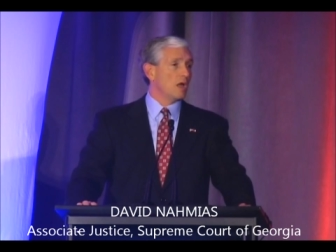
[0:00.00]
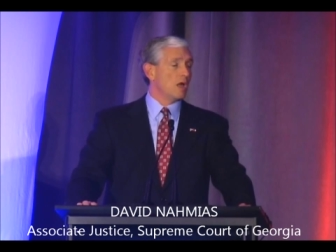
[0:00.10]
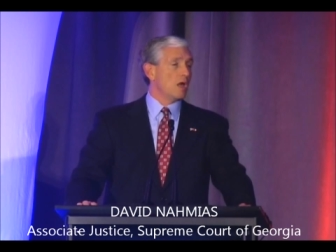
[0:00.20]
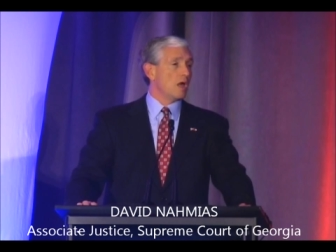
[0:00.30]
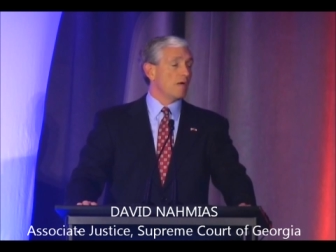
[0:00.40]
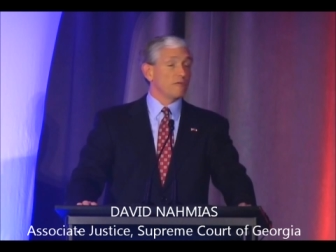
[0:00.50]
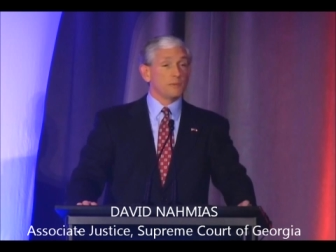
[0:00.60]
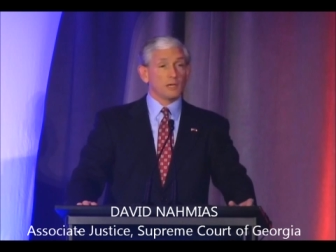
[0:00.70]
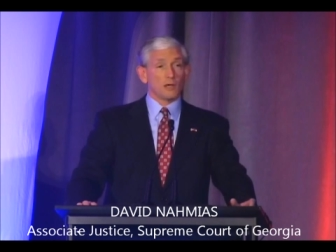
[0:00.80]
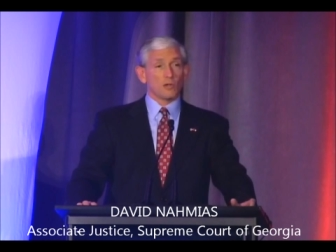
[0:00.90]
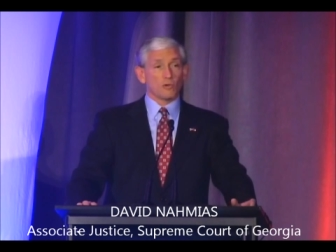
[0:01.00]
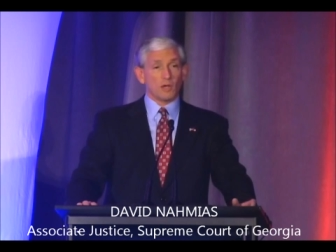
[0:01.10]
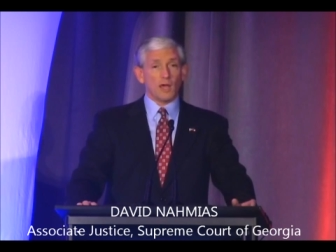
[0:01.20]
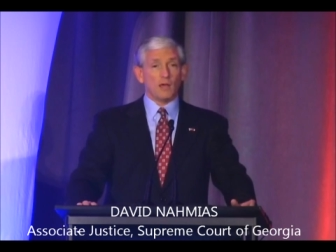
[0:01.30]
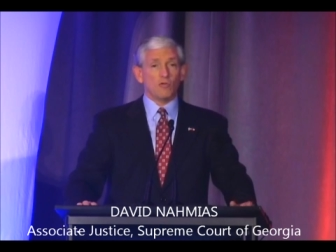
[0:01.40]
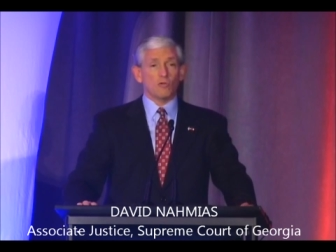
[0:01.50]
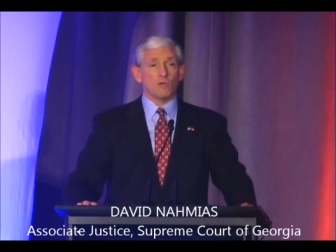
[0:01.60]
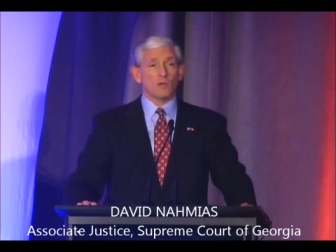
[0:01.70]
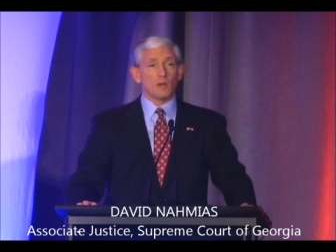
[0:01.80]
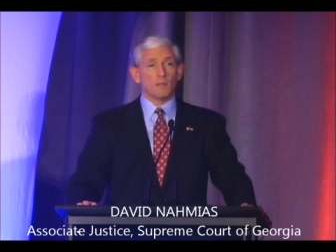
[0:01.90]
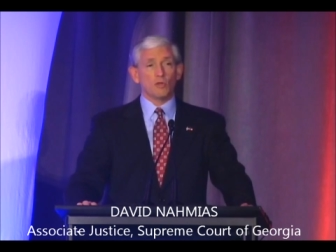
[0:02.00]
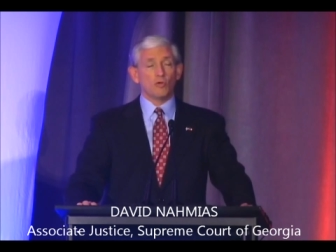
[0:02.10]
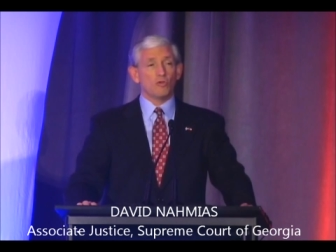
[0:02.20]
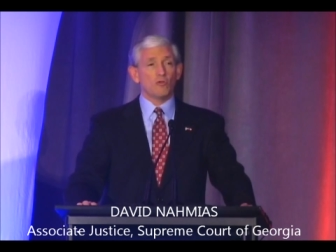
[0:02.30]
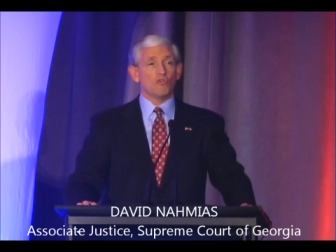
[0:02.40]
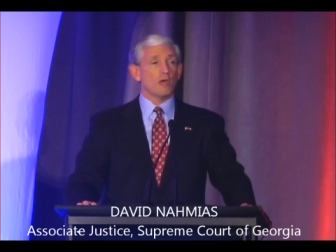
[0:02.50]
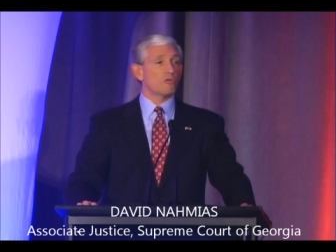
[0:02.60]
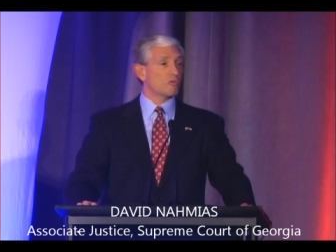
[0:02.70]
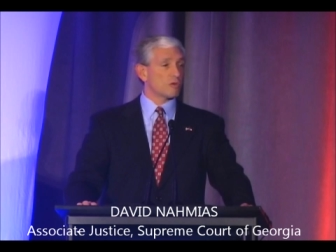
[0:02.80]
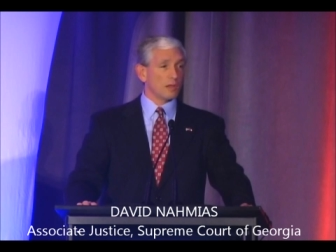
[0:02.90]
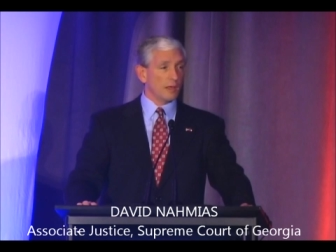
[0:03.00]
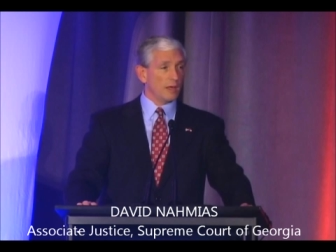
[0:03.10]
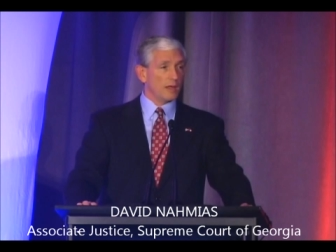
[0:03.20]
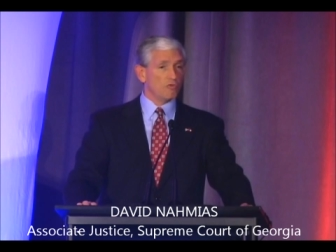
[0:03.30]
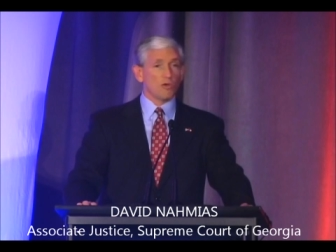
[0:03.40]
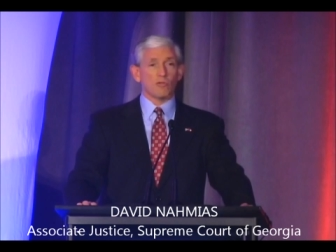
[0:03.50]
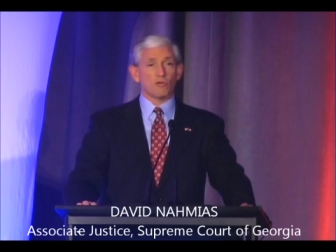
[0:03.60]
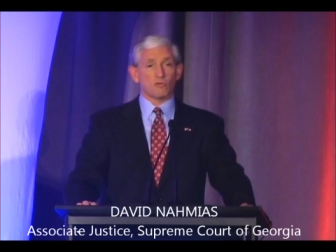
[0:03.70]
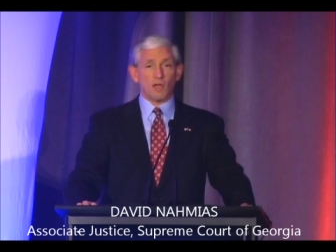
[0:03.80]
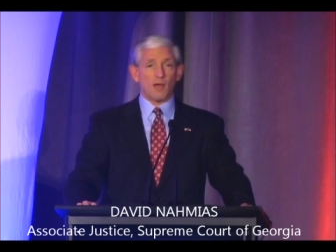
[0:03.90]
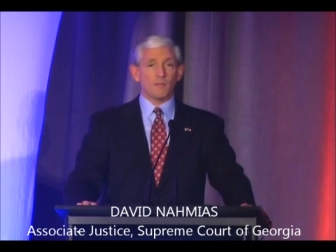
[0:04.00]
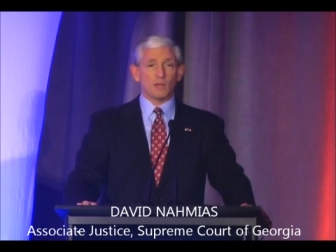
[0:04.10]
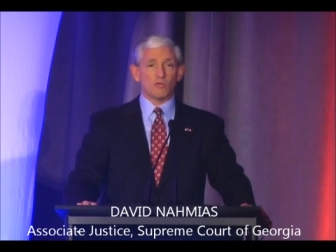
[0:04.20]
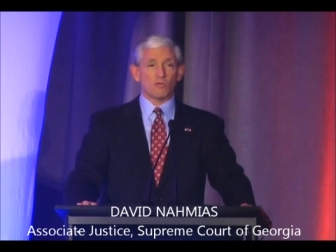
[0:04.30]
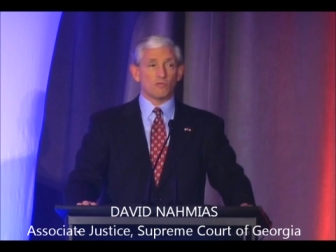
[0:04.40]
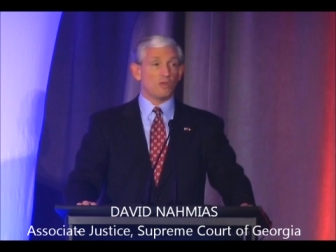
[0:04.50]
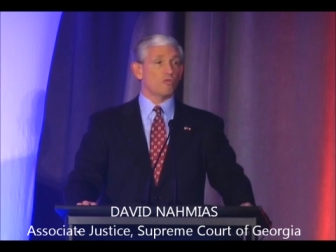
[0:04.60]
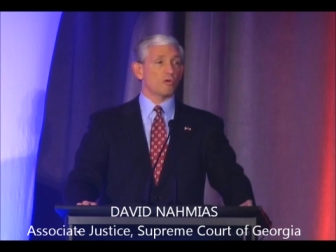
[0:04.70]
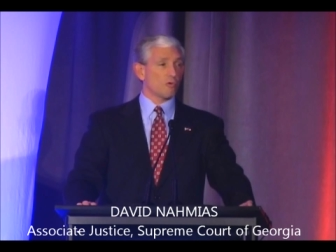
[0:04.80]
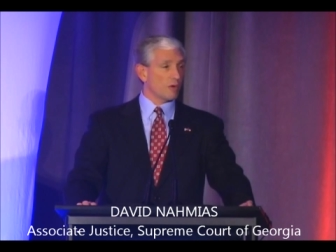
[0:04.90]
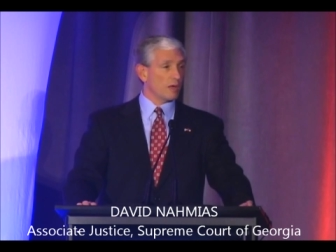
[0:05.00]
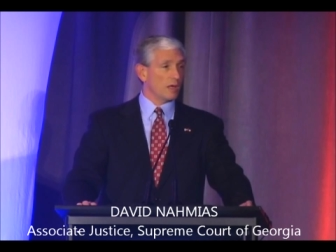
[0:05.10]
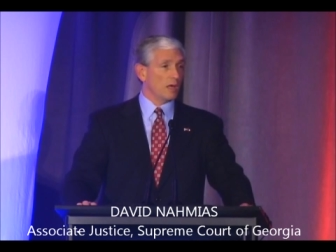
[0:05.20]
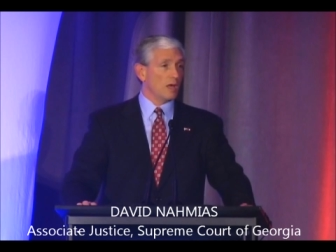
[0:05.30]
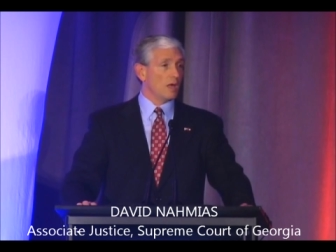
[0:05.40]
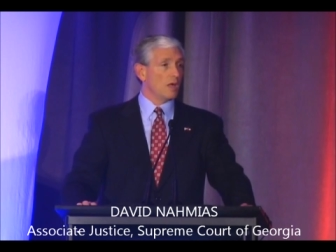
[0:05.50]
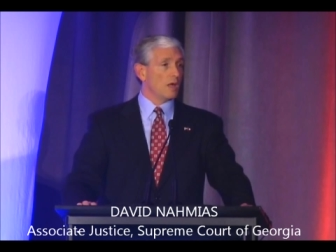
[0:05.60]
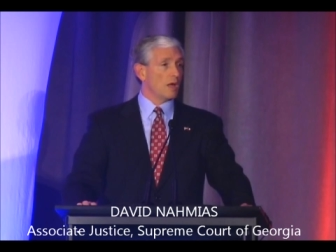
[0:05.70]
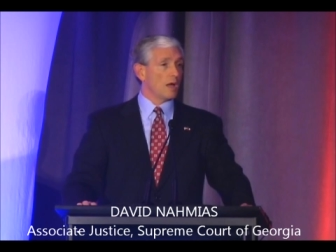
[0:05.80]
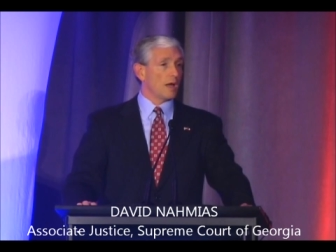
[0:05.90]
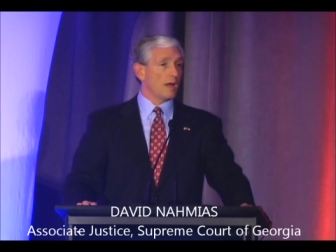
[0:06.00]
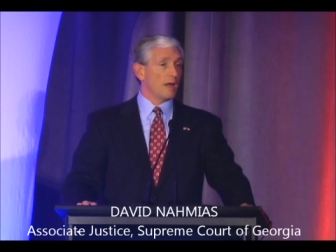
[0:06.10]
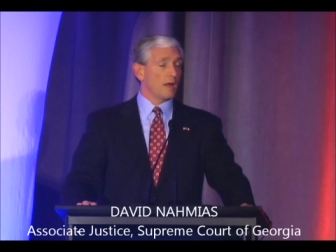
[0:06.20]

of a particular case. I mean, you see Justice Scalia and Justice Thomas disagree uh,